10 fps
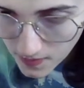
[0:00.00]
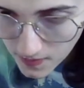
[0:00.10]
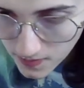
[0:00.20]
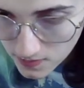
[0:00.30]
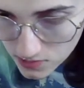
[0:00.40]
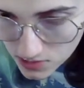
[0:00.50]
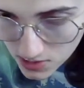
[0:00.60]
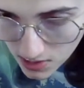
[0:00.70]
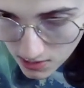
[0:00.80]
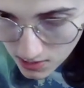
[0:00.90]
And just
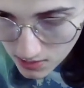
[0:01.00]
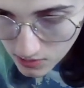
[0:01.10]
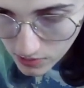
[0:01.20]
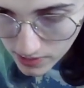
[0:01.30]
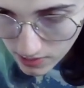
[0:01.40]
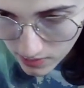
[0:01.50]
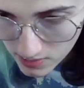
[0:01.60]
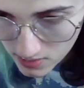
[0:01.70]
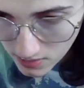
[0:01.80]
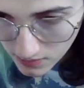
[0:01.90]
kind of wick that
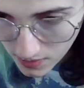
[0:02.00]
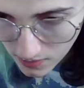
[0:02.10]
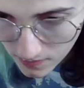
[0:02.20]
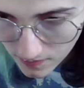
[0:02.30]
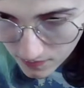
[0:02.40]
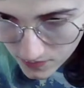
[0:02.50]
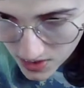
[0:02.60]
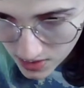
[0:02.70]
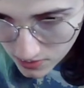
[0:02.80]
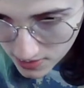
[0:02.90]
stuff out. It's
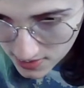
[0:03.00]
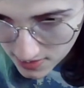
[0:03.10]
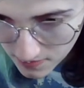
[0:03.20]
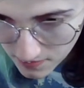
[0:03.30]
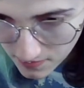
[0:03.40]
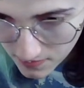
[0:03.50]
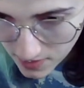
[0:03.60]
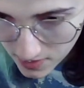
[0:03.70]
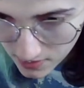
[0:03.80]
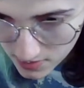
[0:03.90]
not crazy.
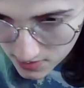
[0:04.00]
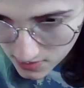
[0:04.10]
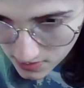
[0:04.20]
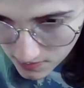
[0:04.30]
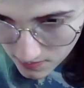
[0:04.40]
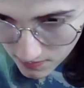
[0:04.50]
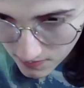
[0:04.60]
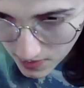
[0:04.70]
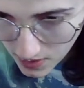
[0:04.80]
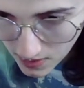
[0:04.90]
Not crazy hard.
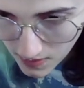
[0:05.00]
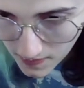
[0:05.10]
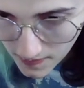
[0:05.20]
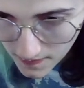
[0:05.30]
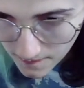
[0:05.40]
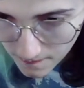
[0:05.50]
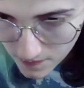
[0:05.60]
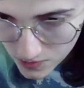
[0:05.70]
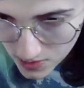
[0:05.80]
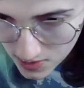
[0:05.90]

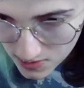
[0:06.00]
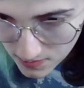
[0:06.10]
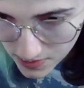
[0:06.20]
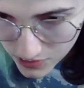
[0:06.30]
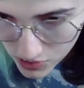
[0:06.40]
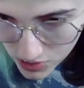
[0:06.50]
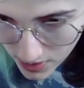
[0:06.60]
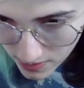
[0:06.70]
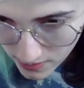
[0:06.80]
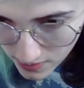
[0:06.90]
Just get as much
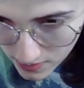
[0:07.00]
out of there